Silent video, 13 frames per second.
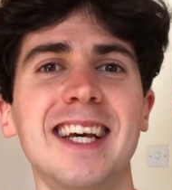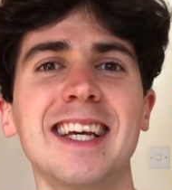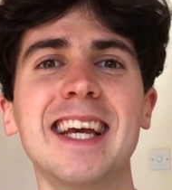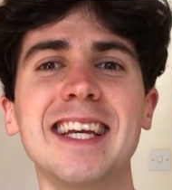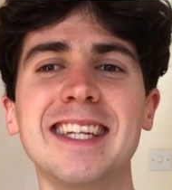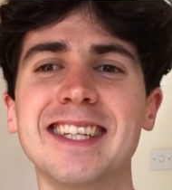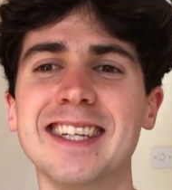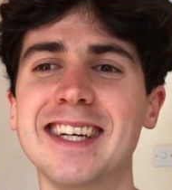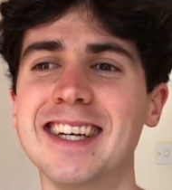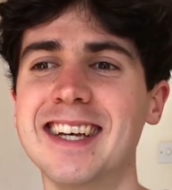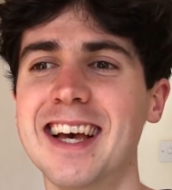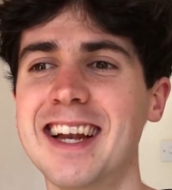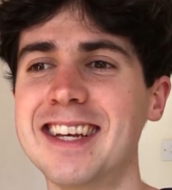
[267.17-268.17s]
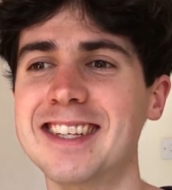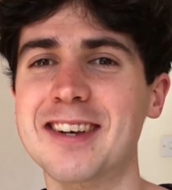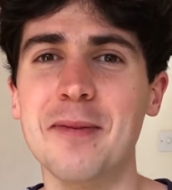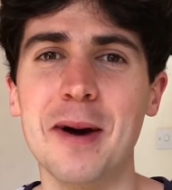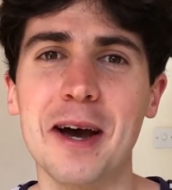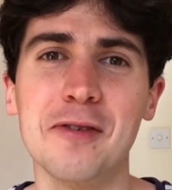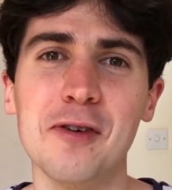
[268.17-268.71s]
keen to at least go
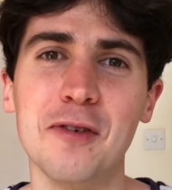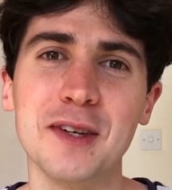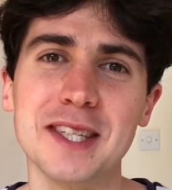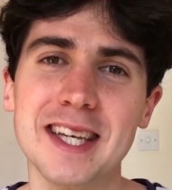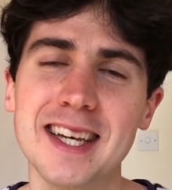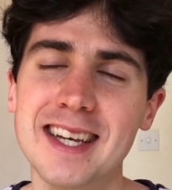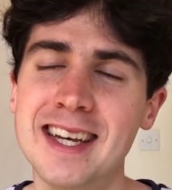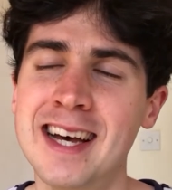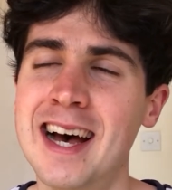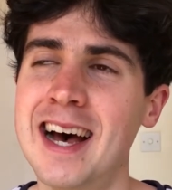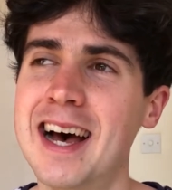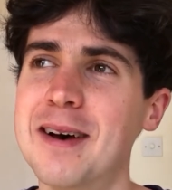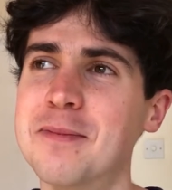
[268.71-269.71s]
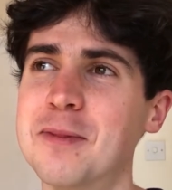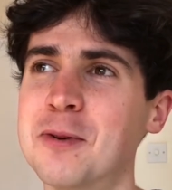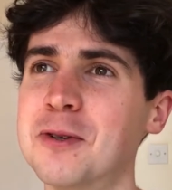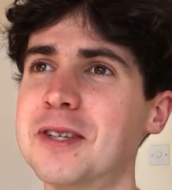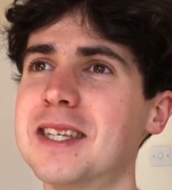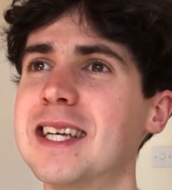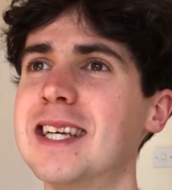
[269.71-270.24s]
back for a visit, but we'll
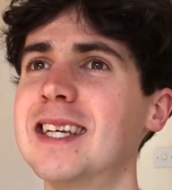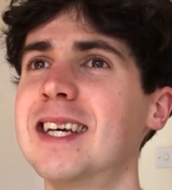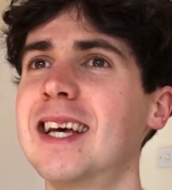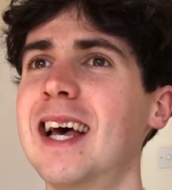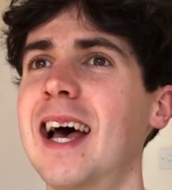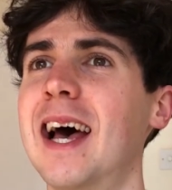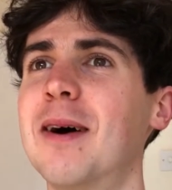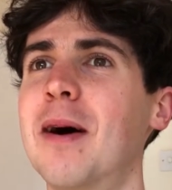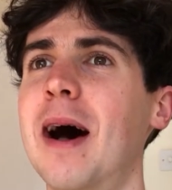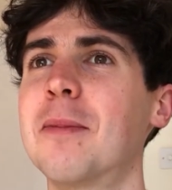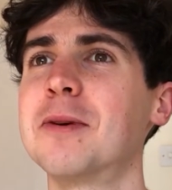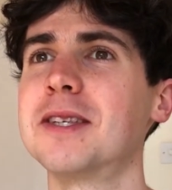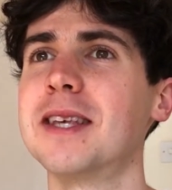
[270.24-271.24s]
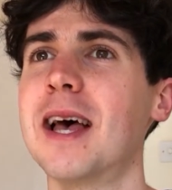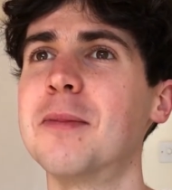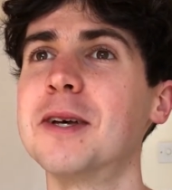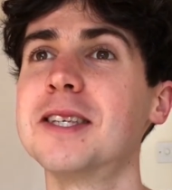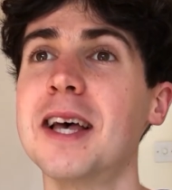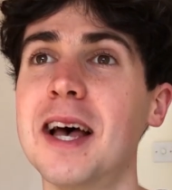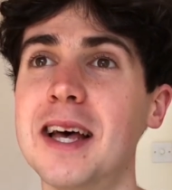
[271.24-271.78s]
see what happens there.
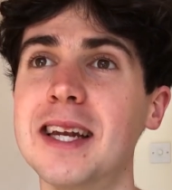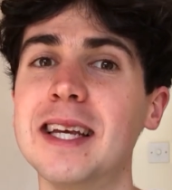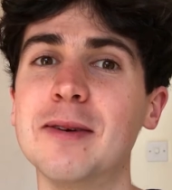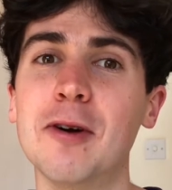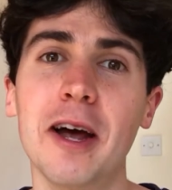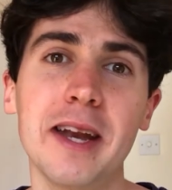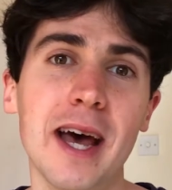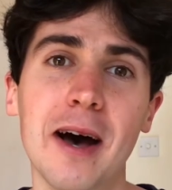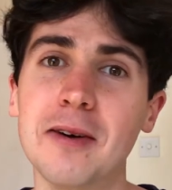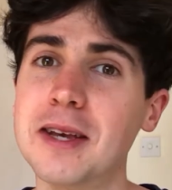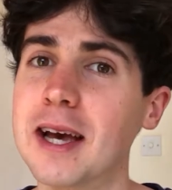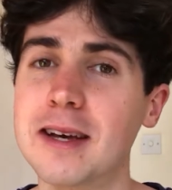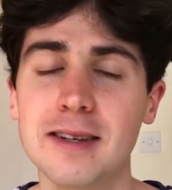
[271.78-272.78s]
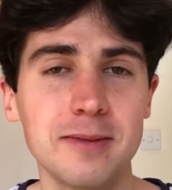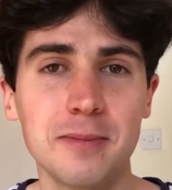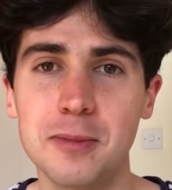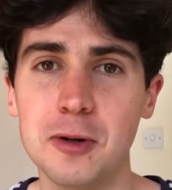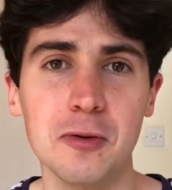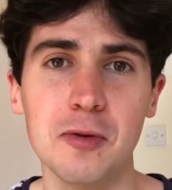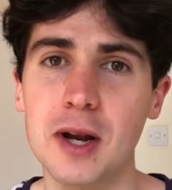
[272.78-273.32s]
But certainly right now,
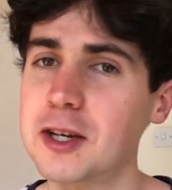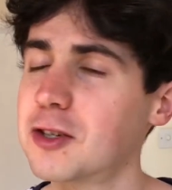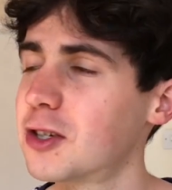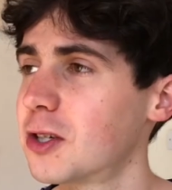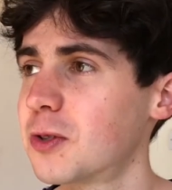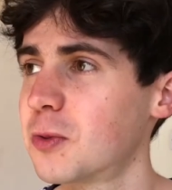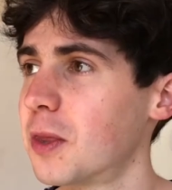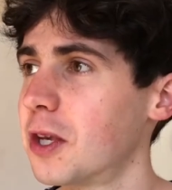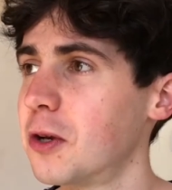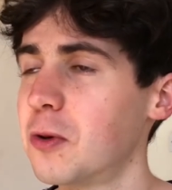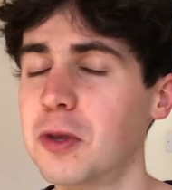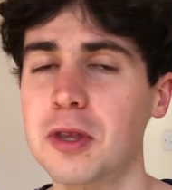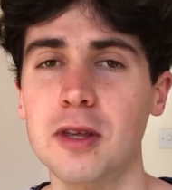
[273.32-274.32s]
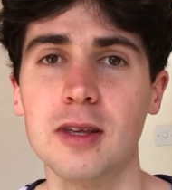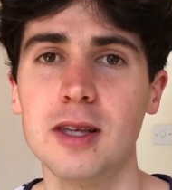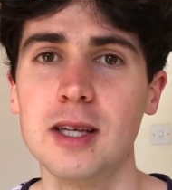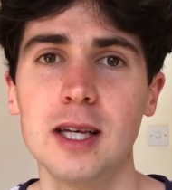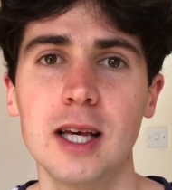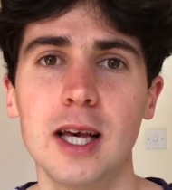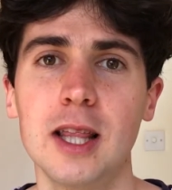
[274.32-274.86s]
building relationships with the youth that
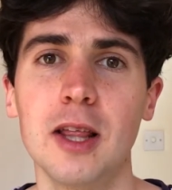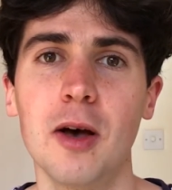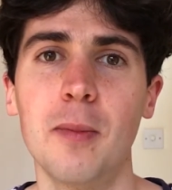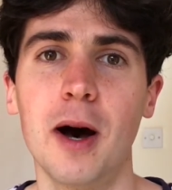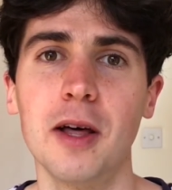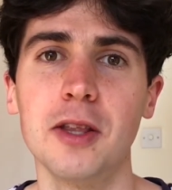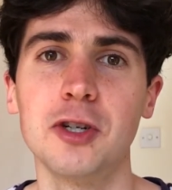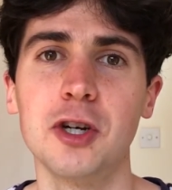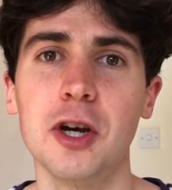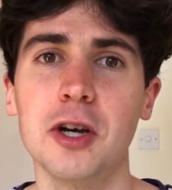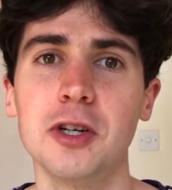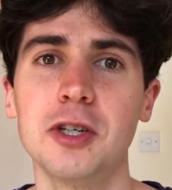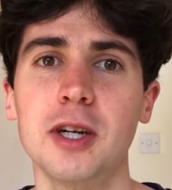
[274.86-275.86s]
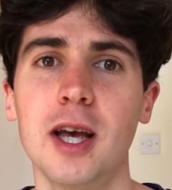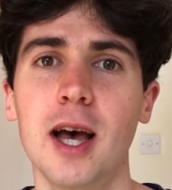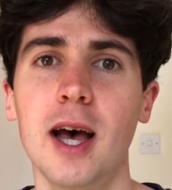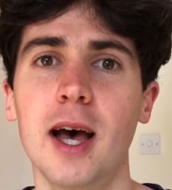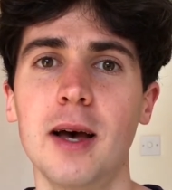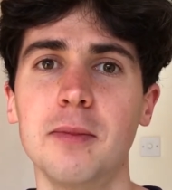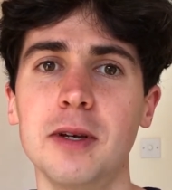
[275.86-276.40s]
are part of the church
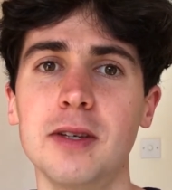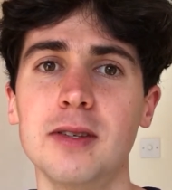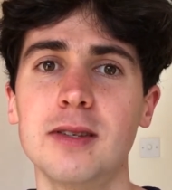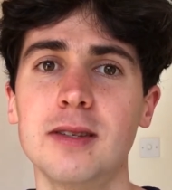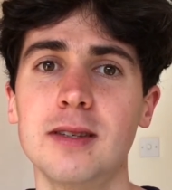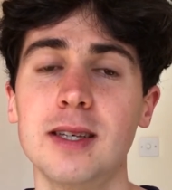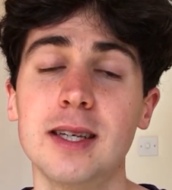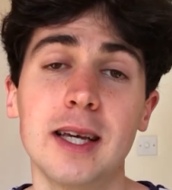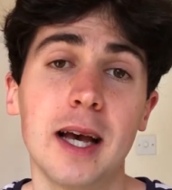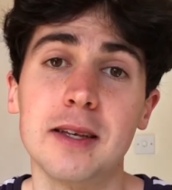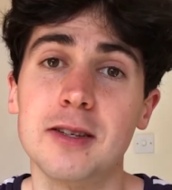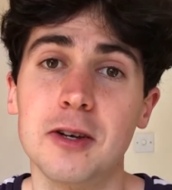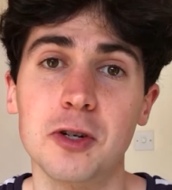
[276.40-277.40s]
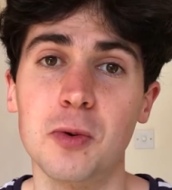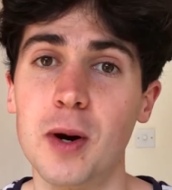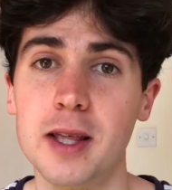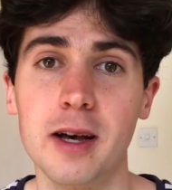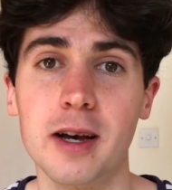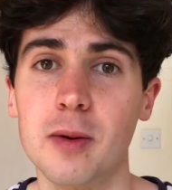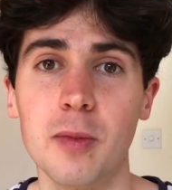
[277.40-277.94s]
is such a way
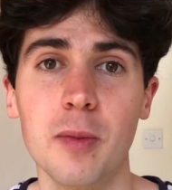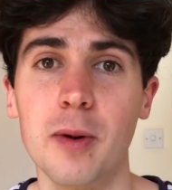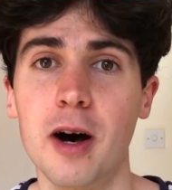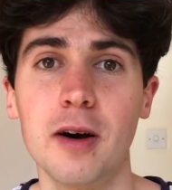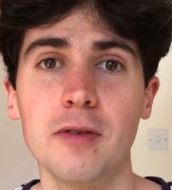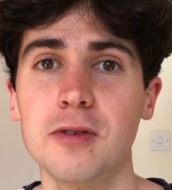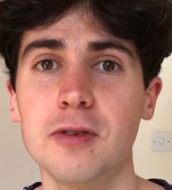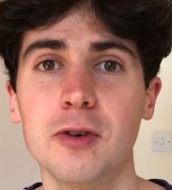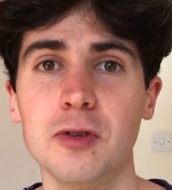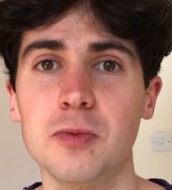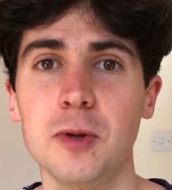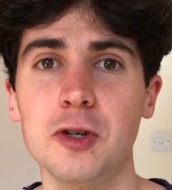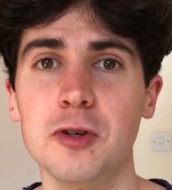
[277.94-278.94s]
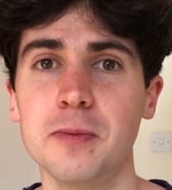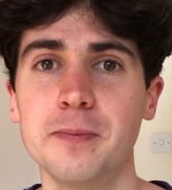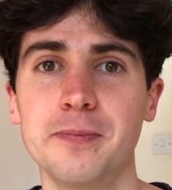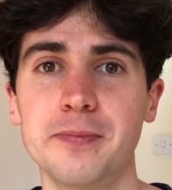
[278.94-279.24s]
that I can be part of God's mission.